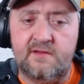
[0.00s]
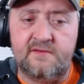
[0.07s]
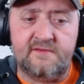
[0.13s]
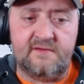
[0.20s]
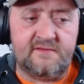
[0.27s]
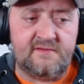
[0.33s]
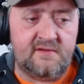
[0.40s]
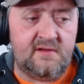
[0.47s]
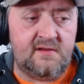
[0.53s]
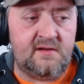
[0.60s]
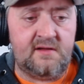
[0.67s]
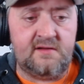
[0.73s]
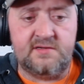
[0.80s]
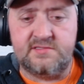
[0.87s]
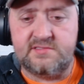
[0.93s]
I was listening.
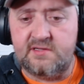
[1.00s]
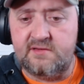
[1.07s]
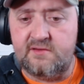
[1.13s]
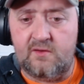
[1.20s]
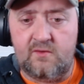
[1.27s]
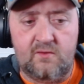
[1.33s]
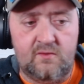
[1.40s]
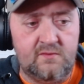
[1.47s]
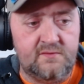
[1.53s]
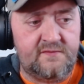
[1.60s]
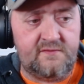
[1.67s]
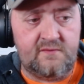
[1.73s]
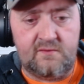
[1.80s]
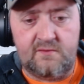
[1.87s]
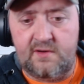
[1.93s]
I understood the whole
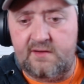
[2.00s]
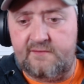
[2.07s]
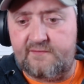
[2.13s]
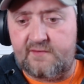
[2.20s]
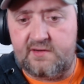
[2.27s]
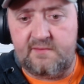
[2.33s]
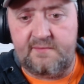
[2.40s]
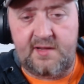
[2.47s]
story front to